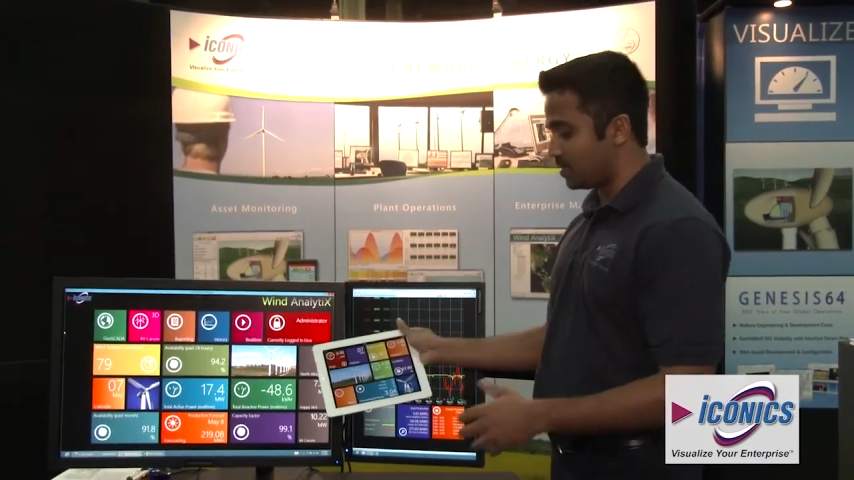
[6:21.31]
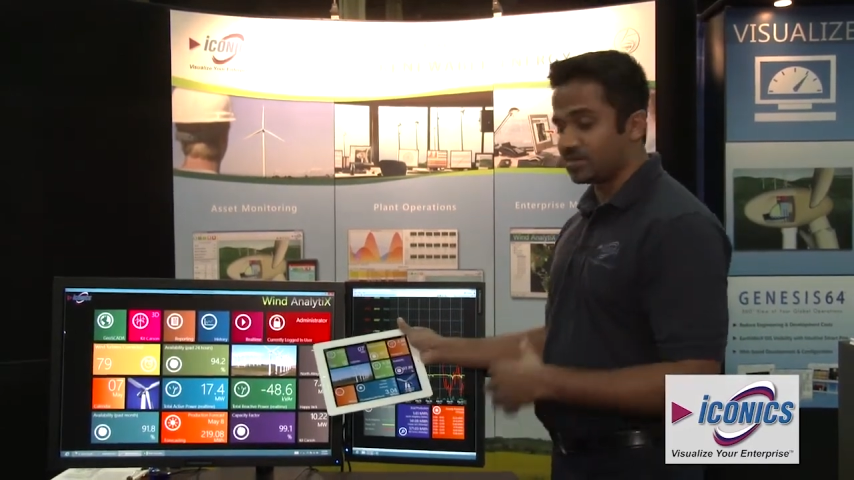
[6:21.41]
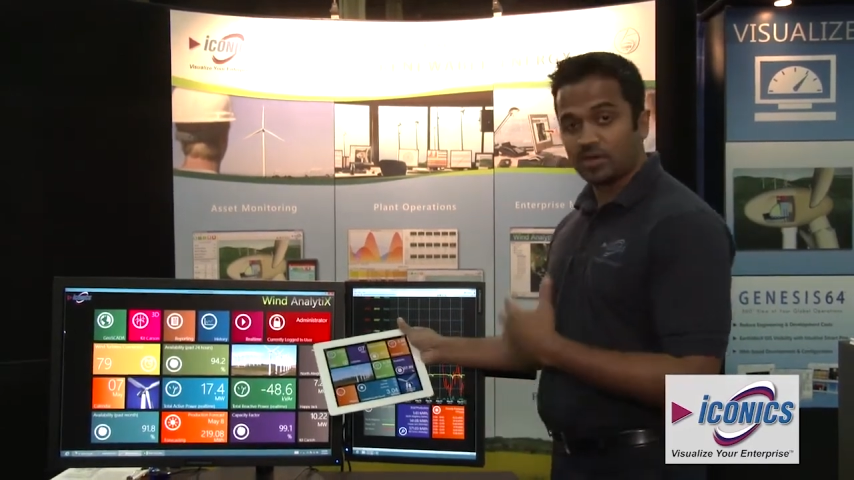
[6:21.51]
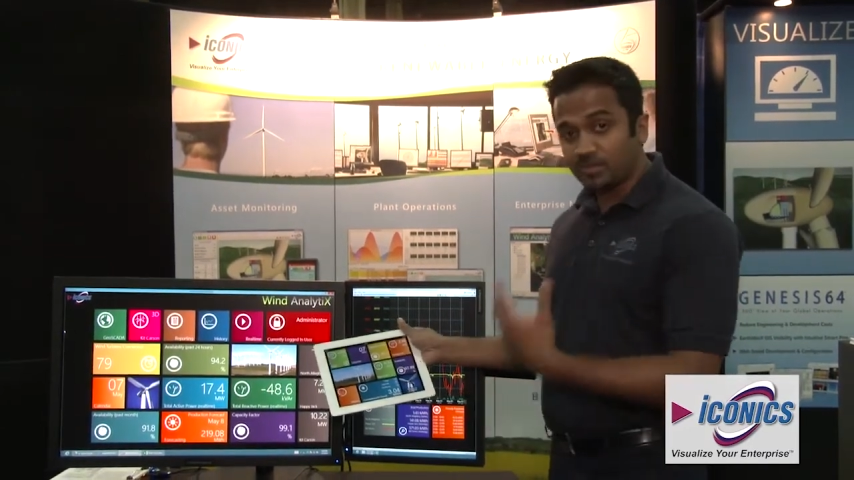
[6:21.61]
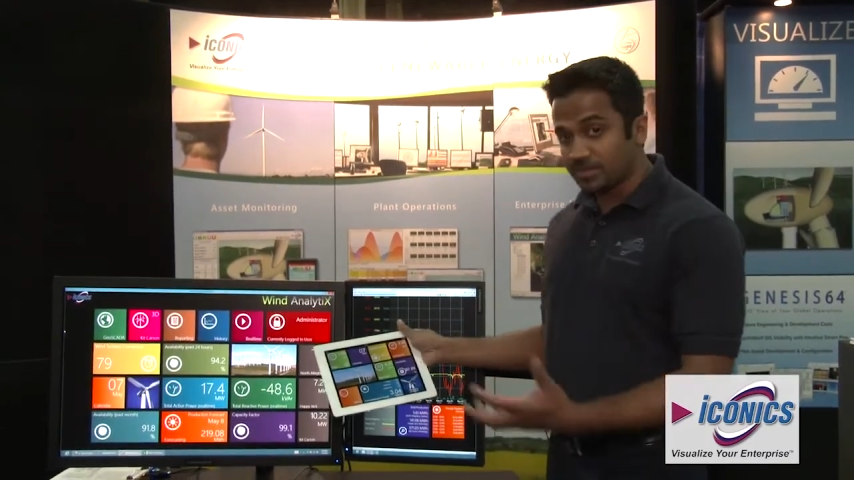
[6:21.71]

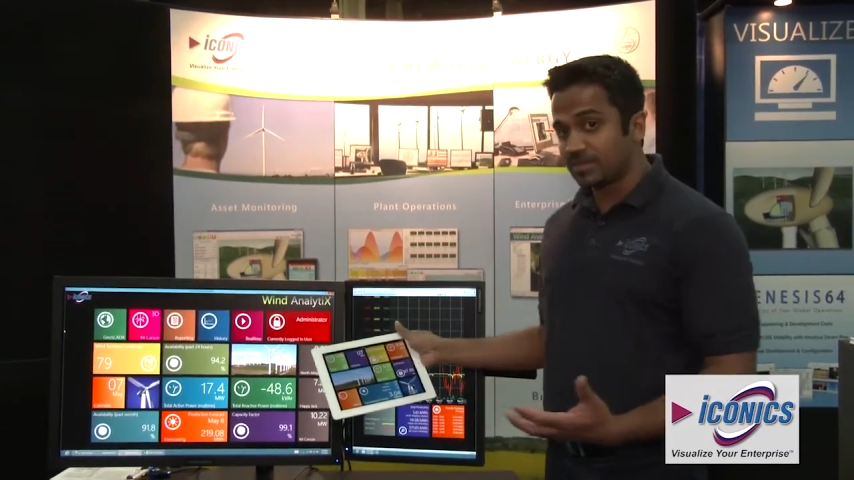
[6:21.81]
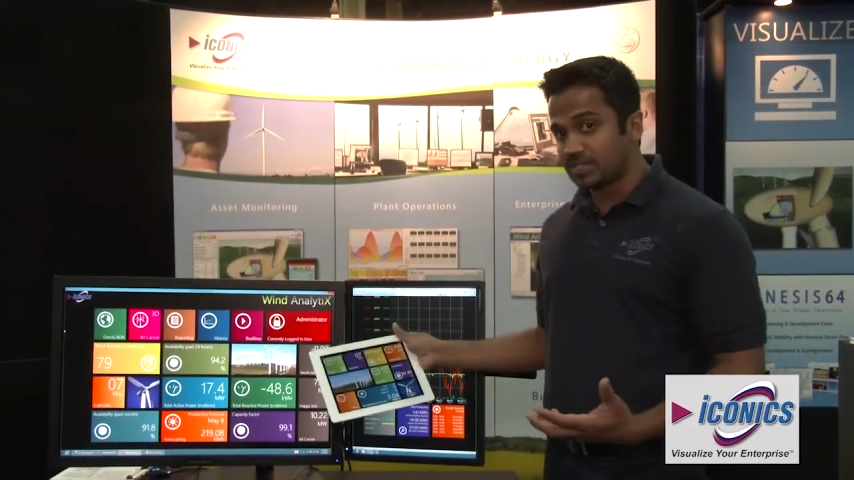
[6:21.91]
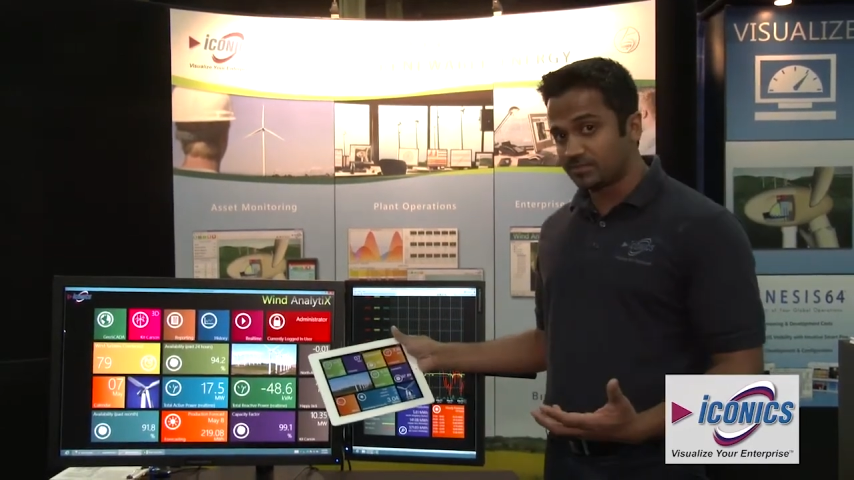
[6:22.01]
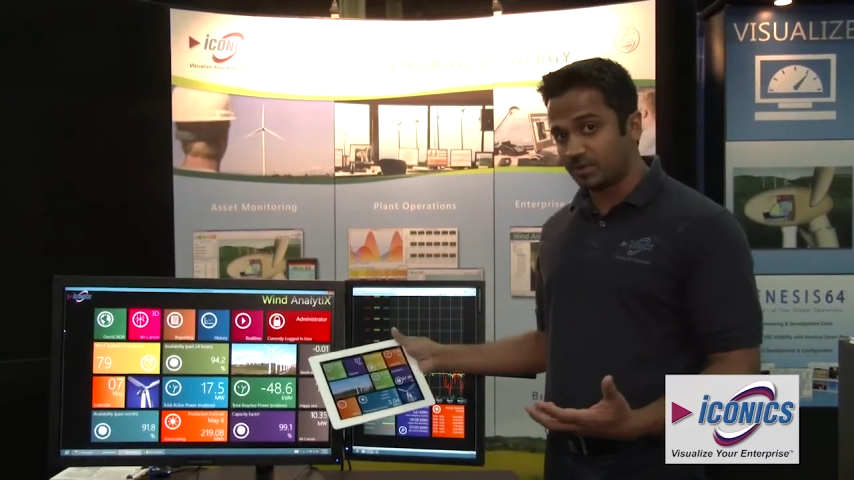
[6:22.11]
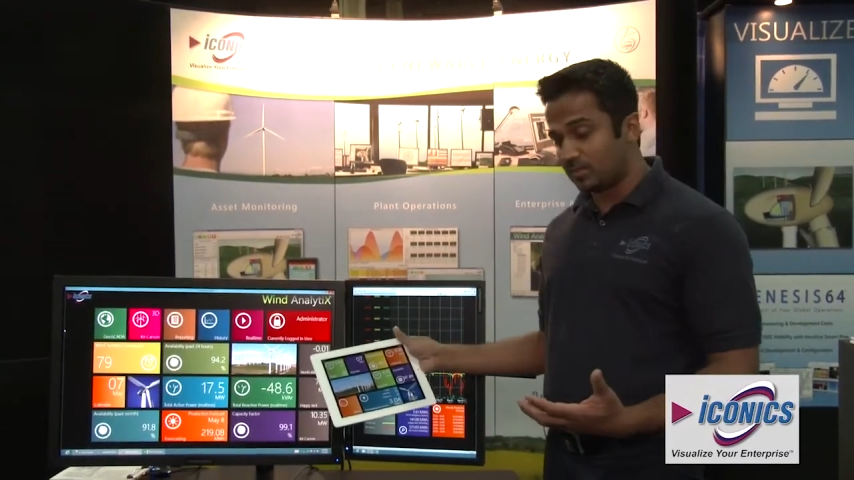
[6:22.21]
but
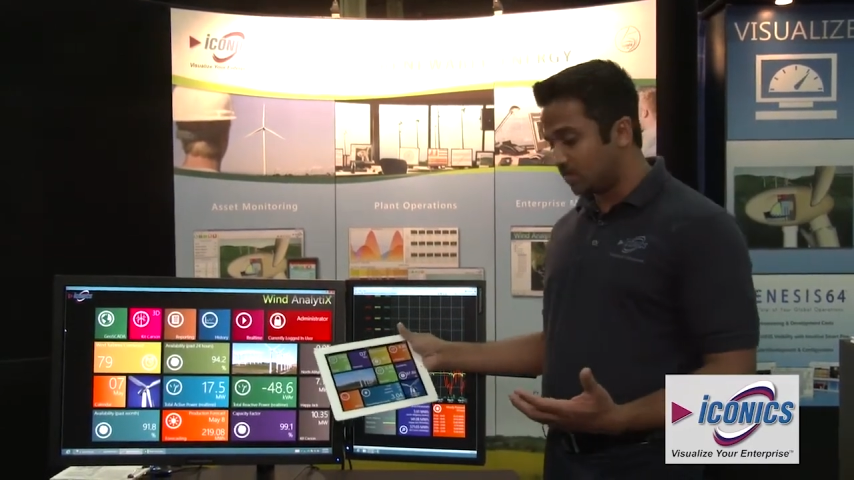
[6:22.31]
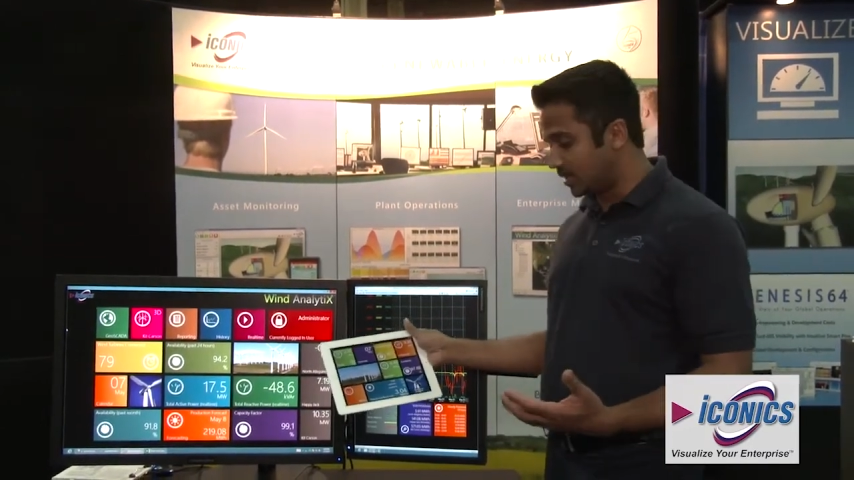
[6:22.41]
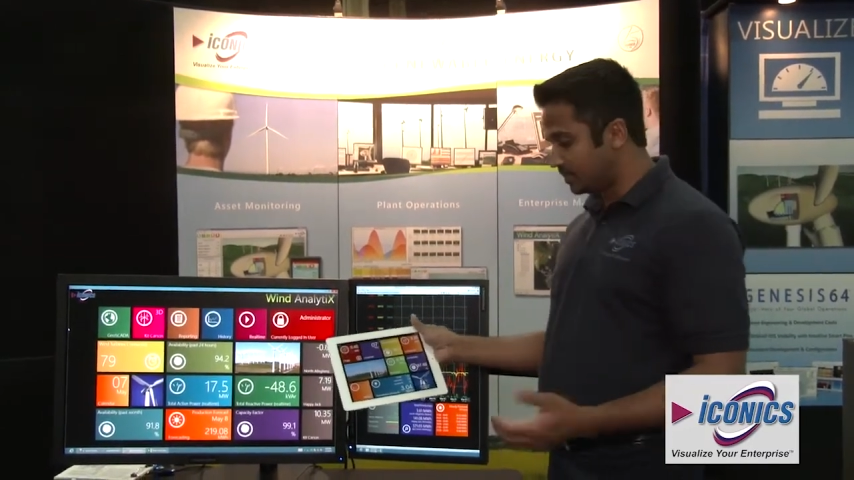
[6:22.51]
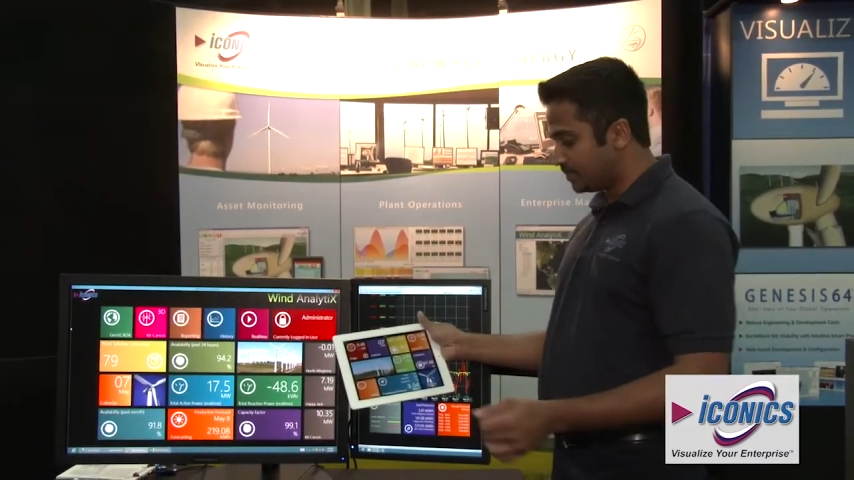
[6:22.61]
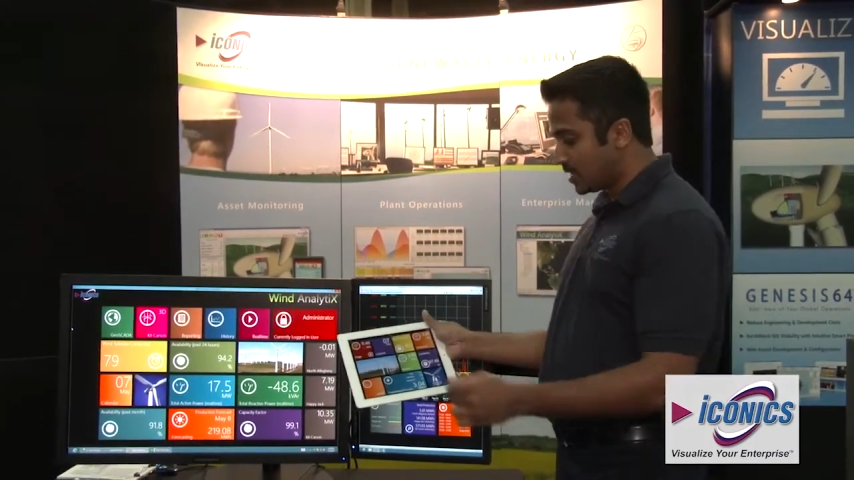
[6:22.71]
optimized for a mobile.